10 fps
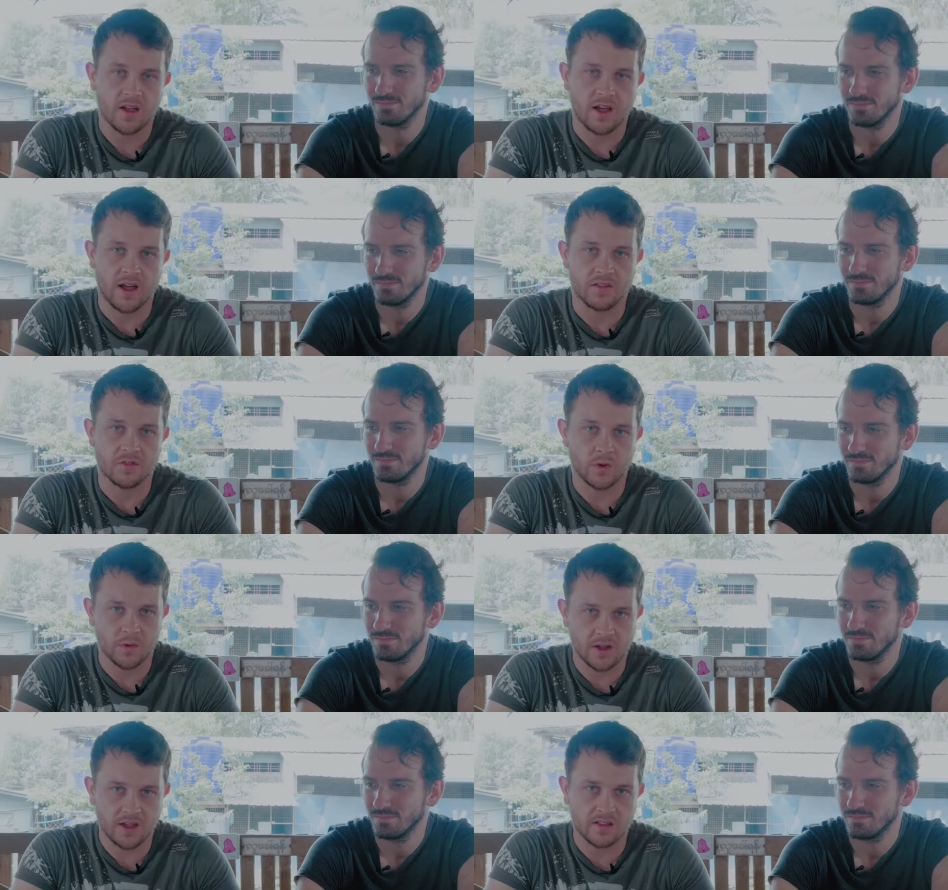Speaker 1: And
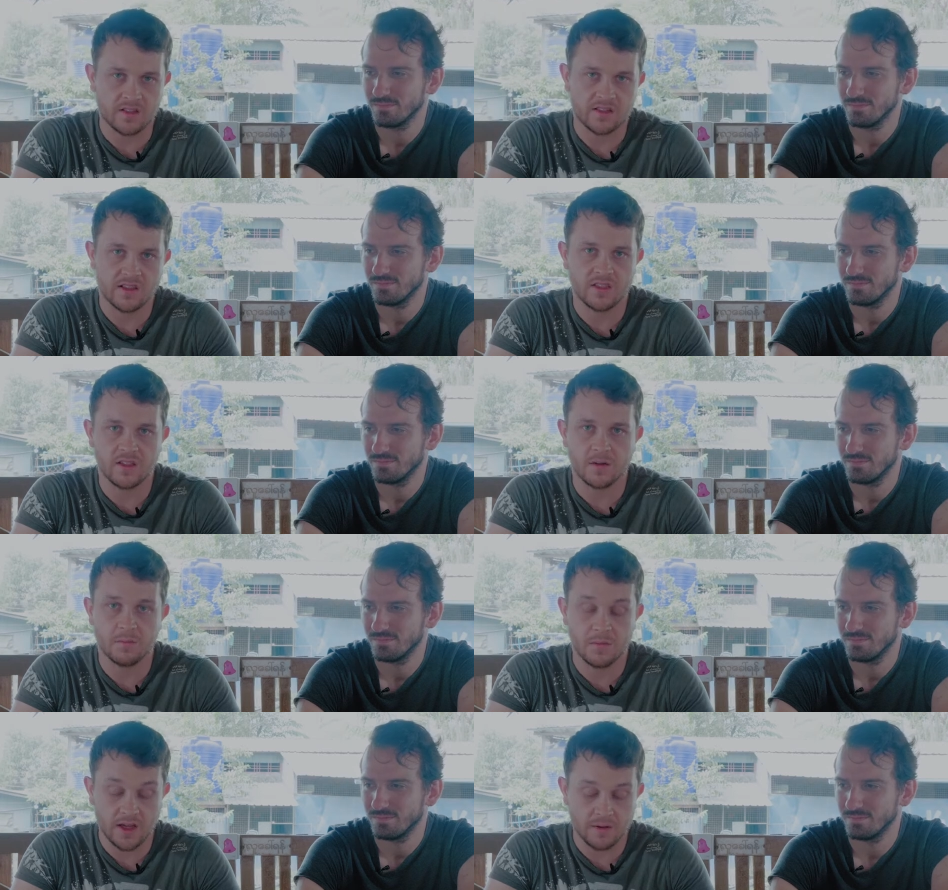we were here to see
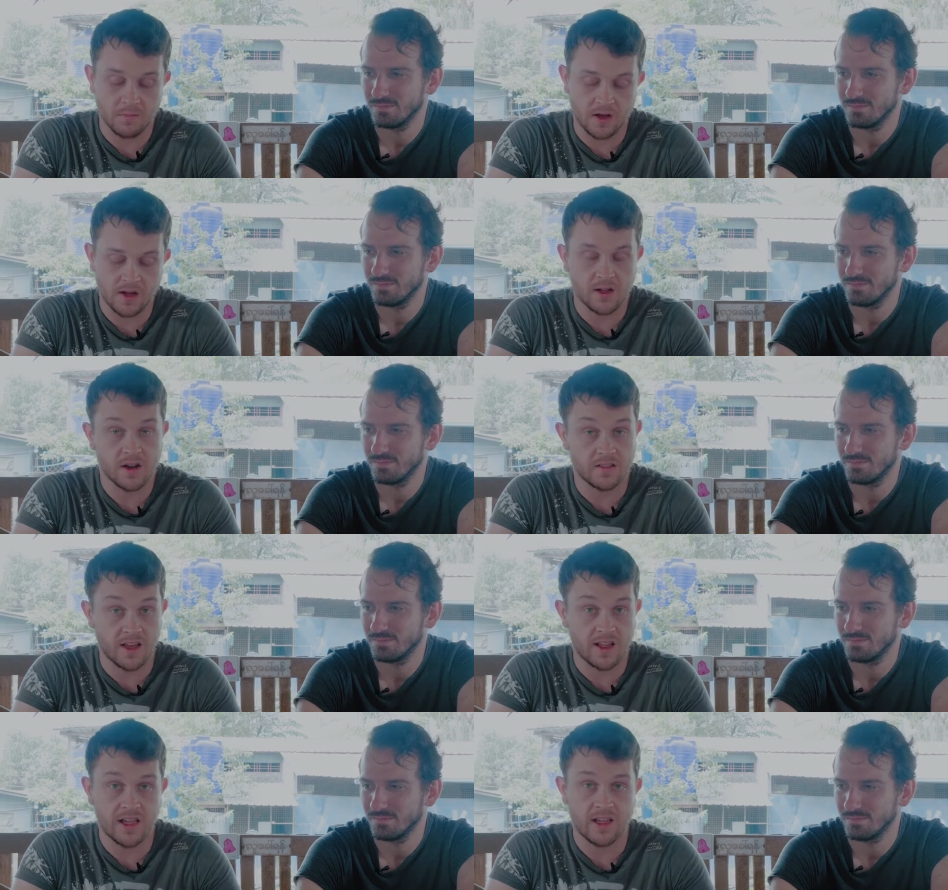the Myanmar
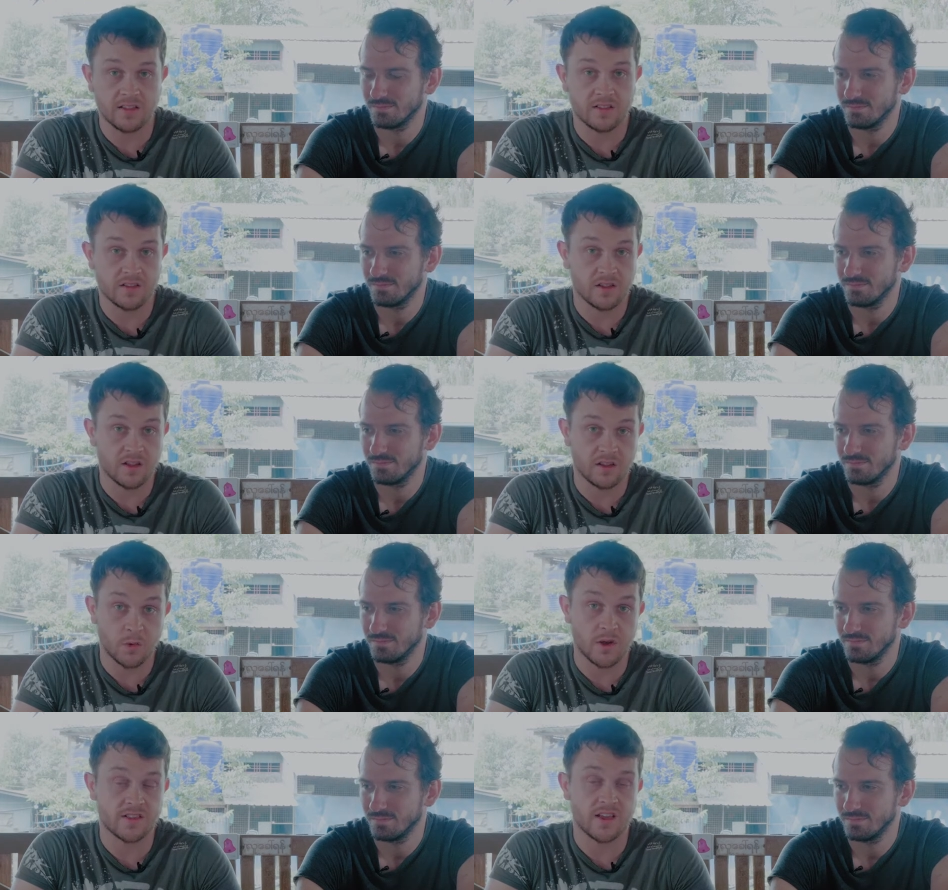Thailand
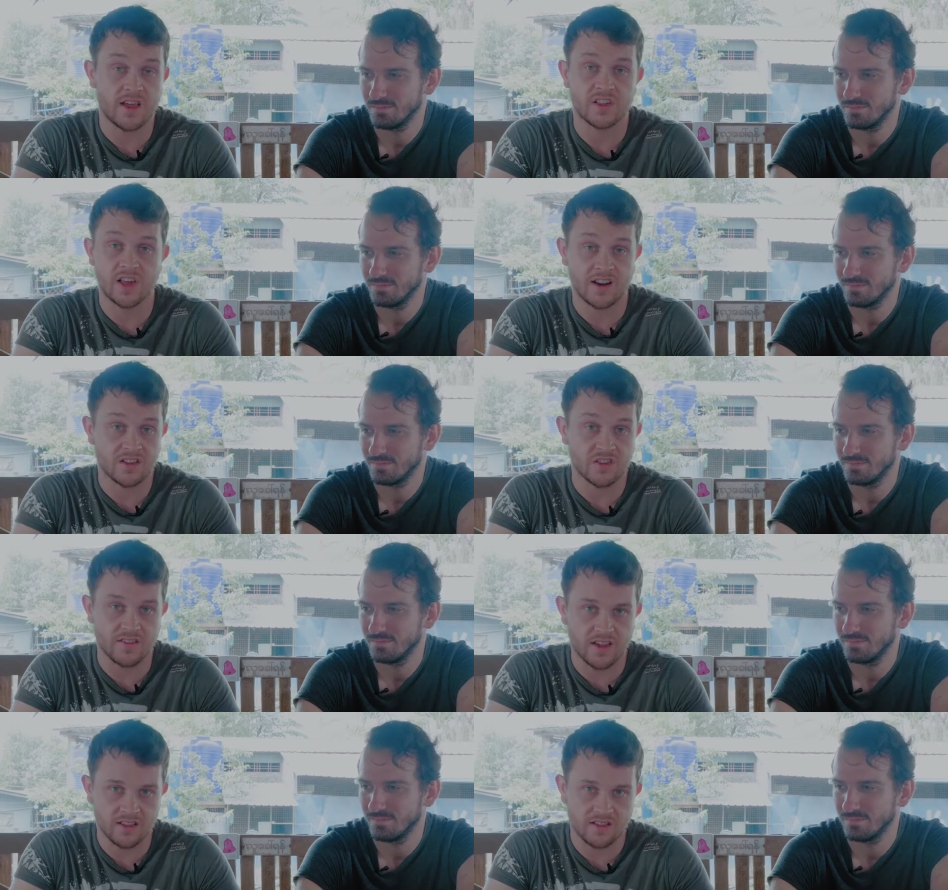U S A Challenge
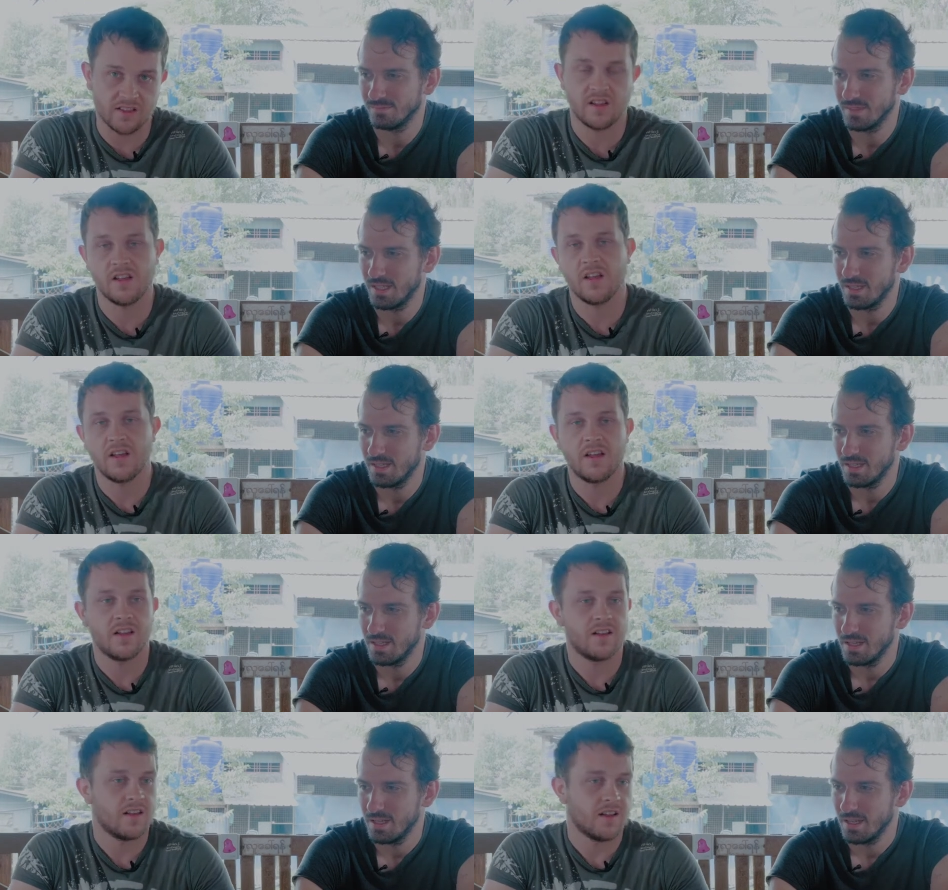
Speaker 2: event.
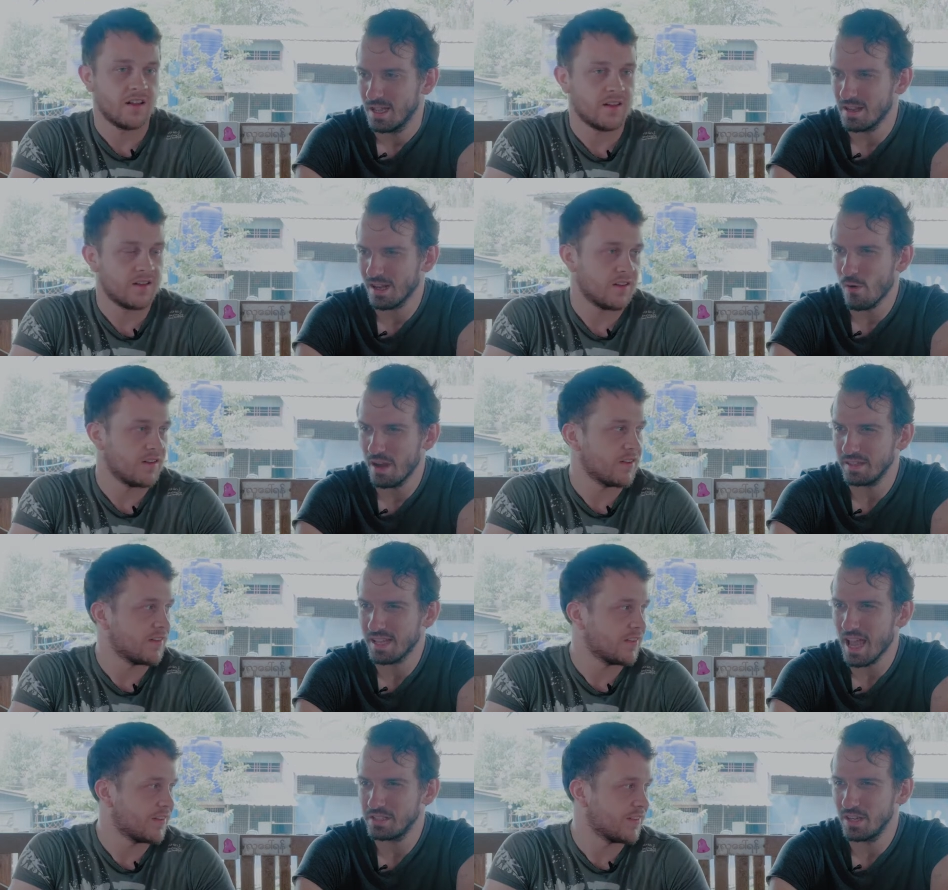Yeah, not quite
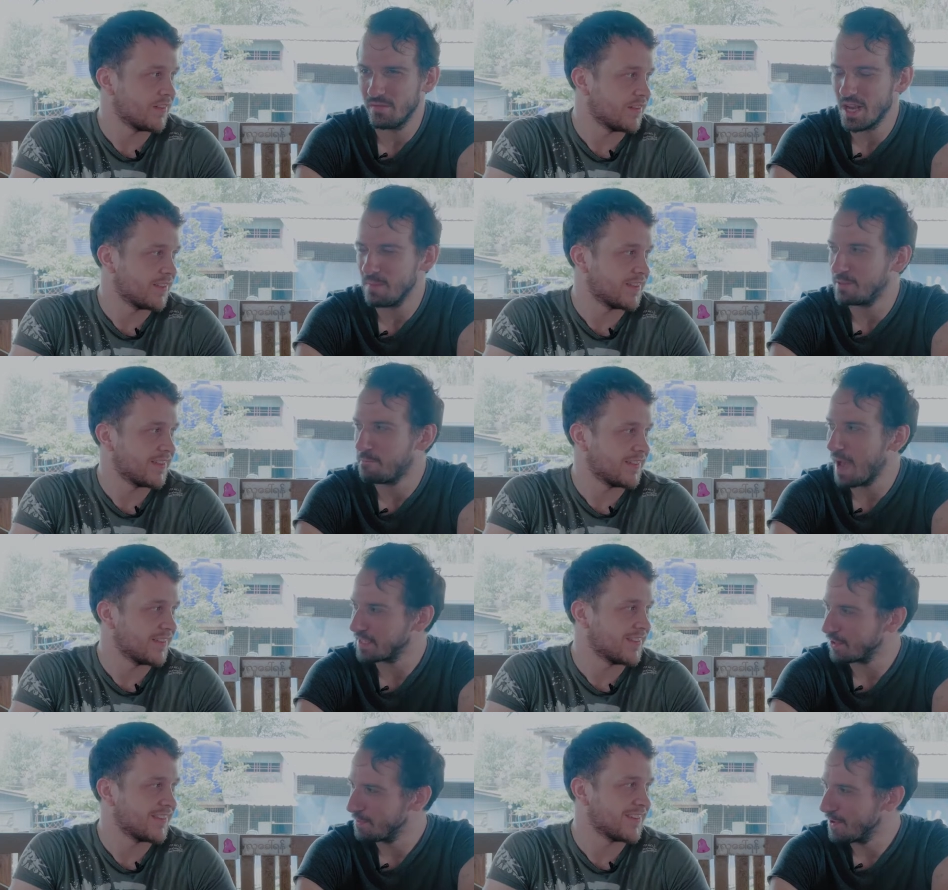as catchy of a name as
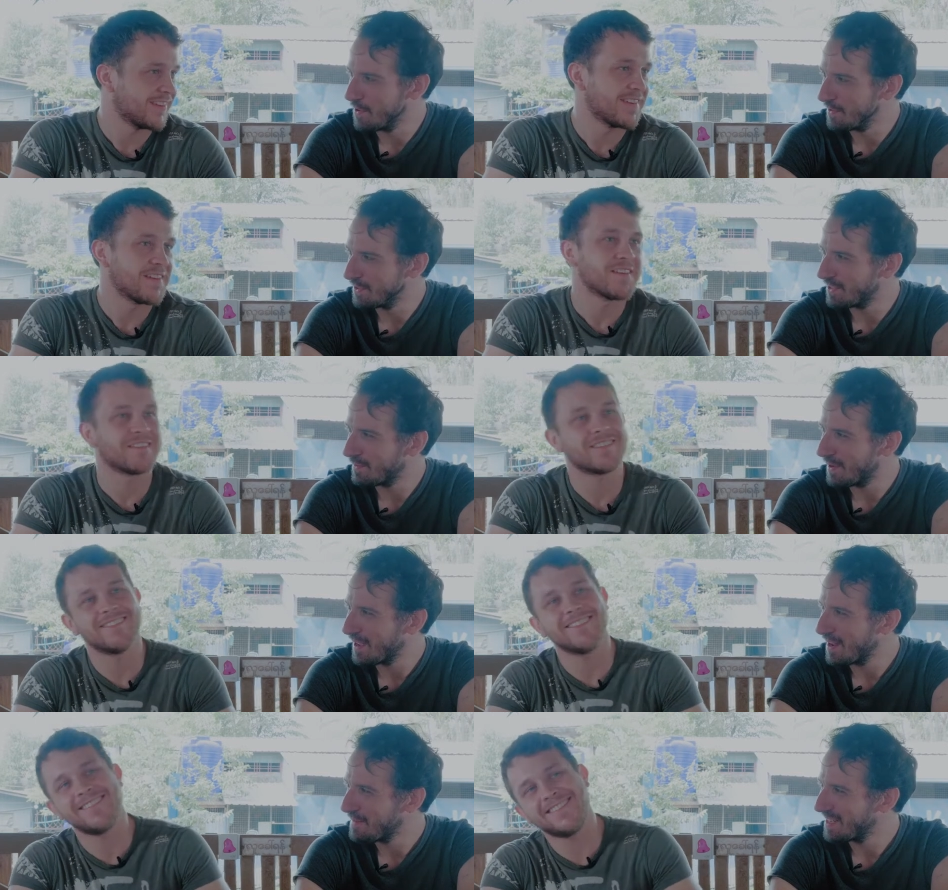Battle Bones,
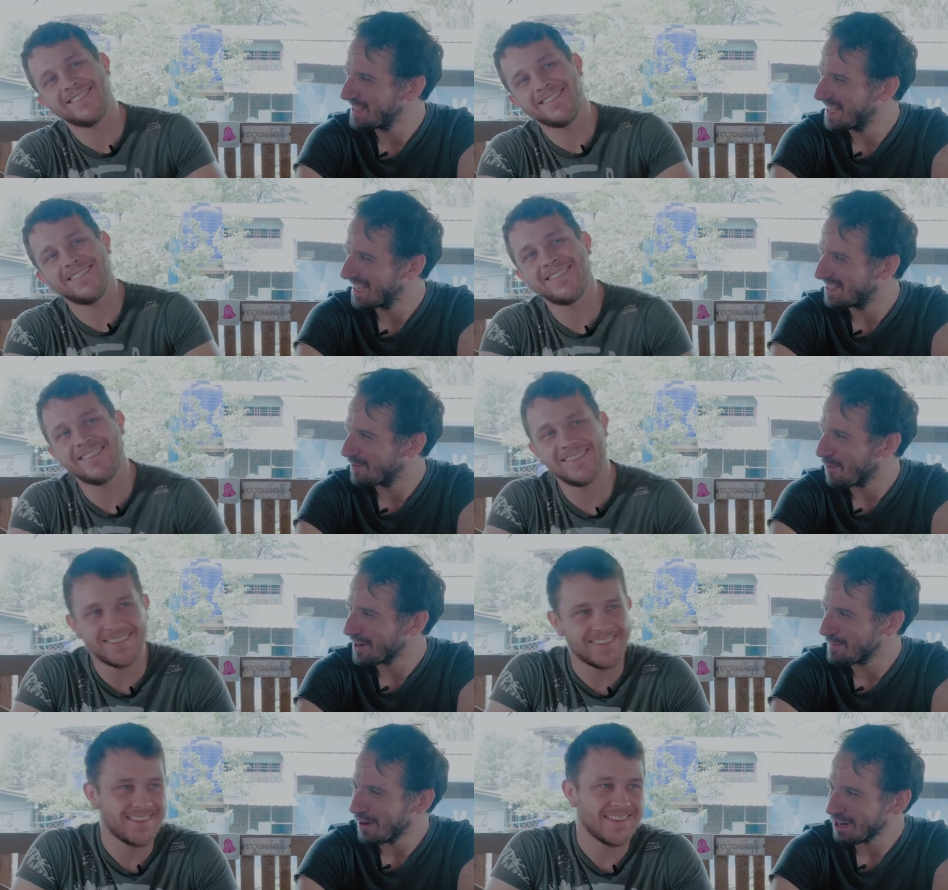but I mean, I guess it's a
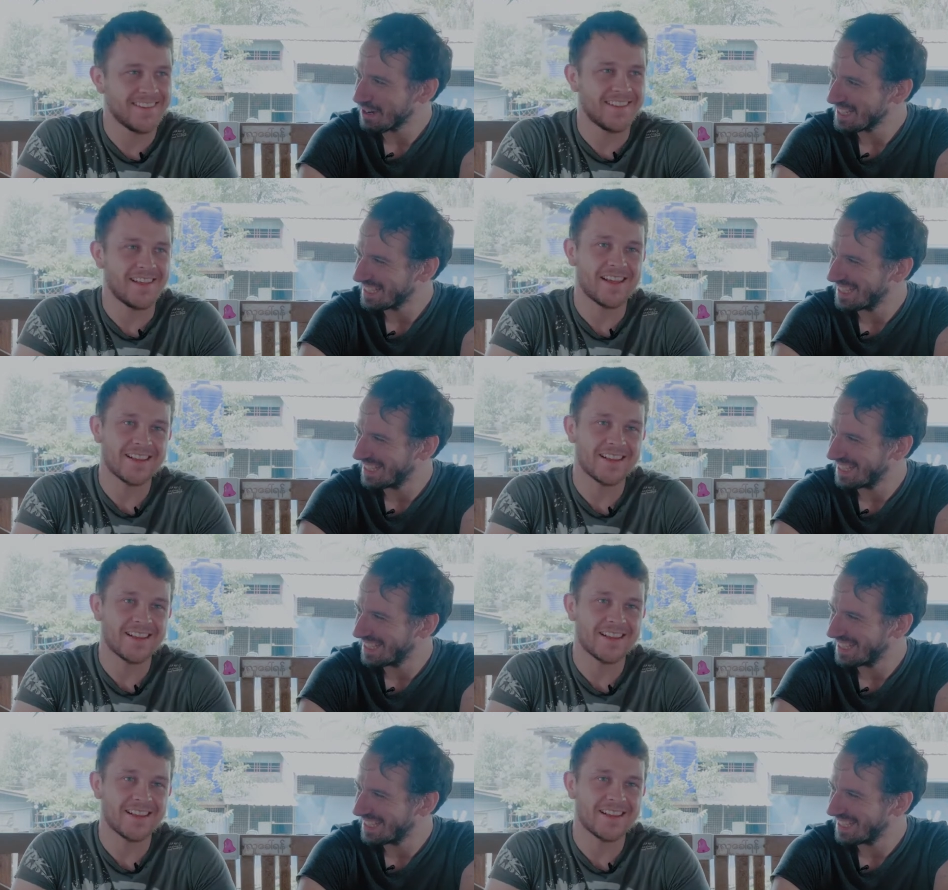work in progress.